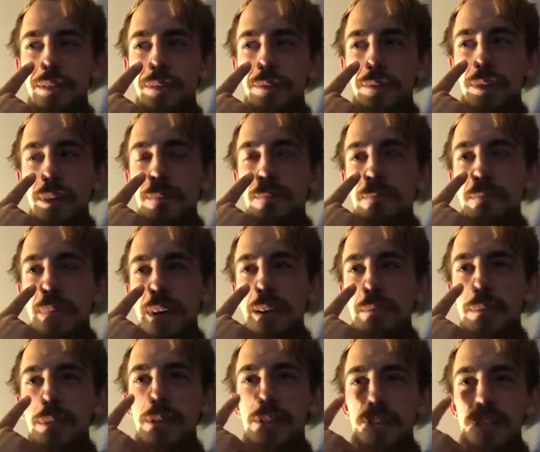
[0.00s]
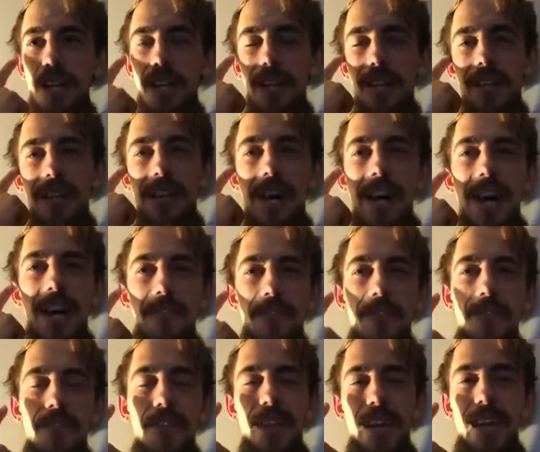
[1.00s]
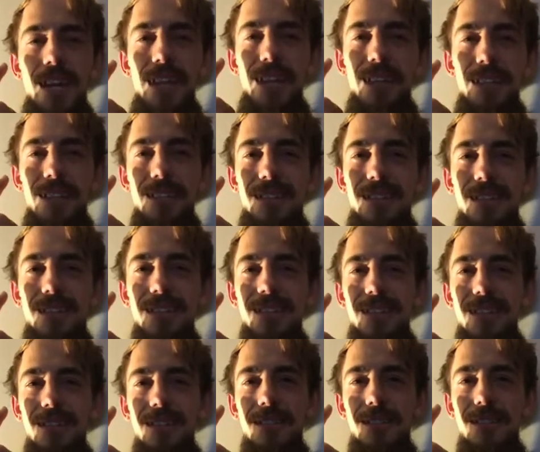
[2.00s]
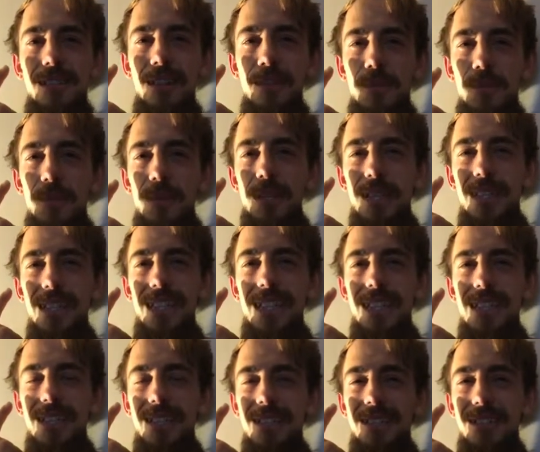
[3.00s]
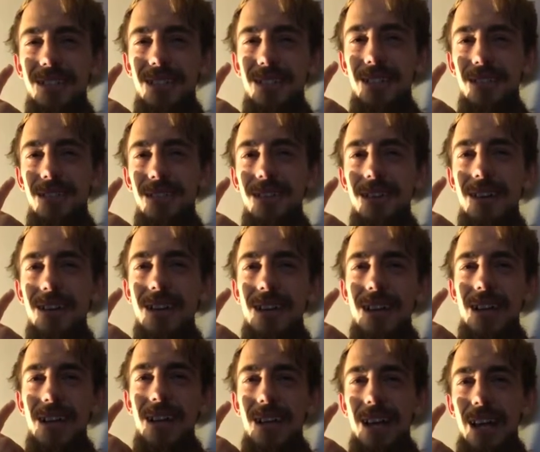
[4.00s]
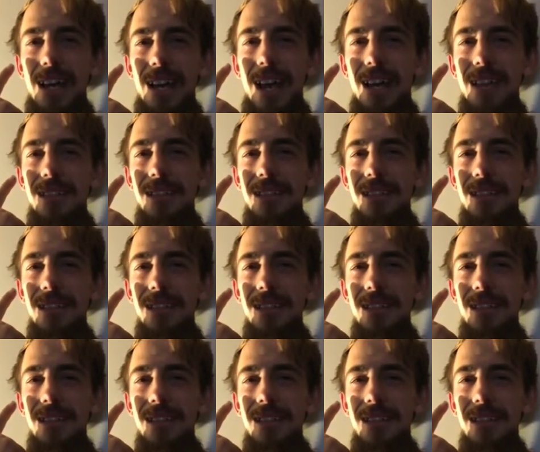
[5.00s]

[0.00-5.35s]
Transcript: remembers a lot of things. It really does though. I